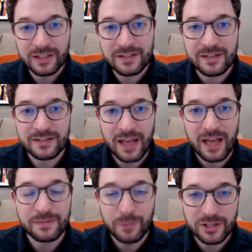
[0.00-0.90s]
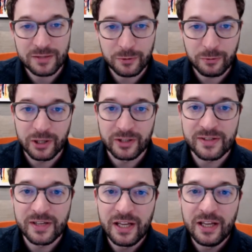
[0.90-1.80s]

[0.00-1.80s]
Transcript: exist as possible worlds.